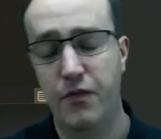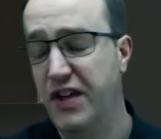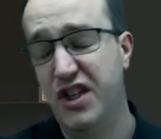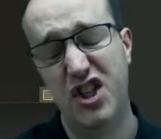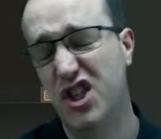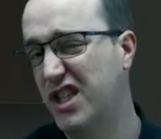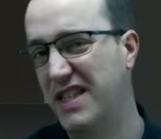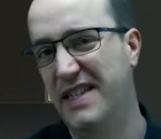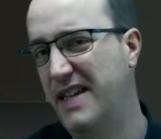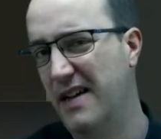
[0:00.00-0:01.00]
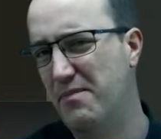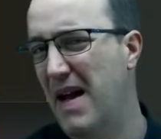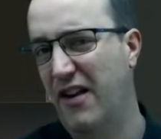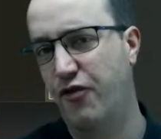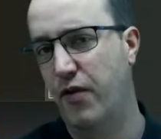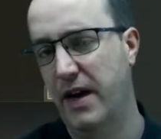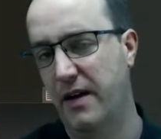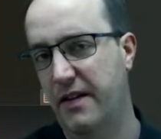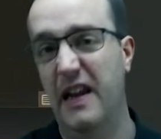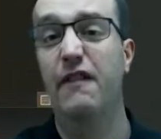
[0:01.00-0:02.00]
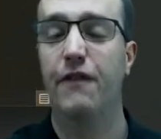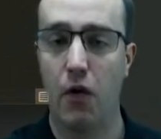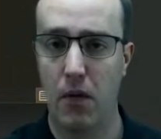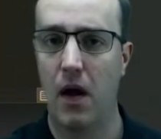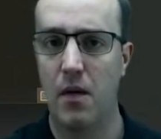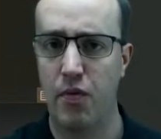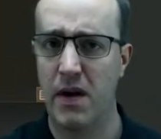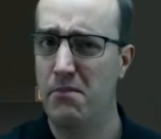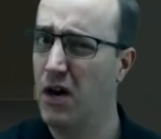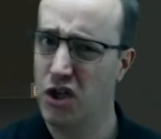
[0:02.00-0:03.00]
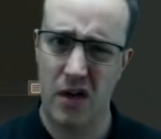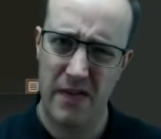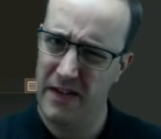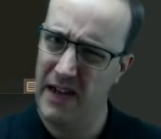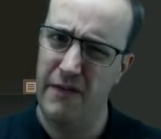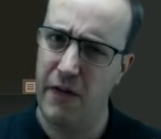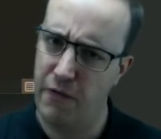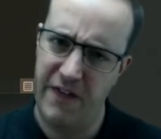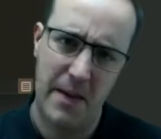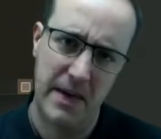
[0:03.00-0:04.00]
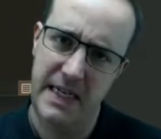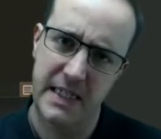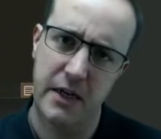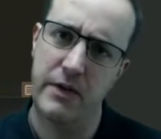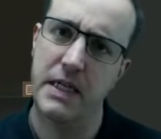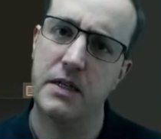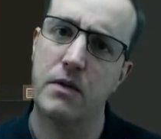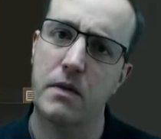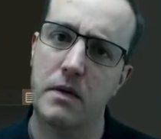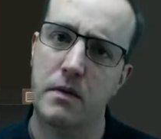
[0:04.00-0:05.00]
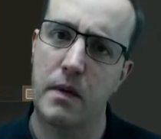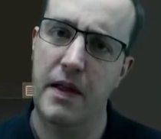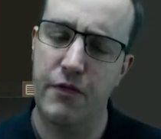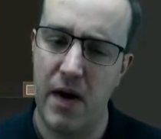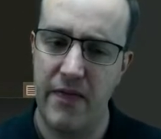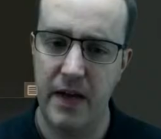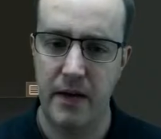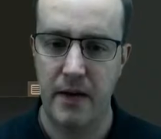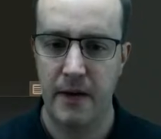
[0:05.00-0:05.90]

This is just a metric default library, much like the default families that are installed with Revit.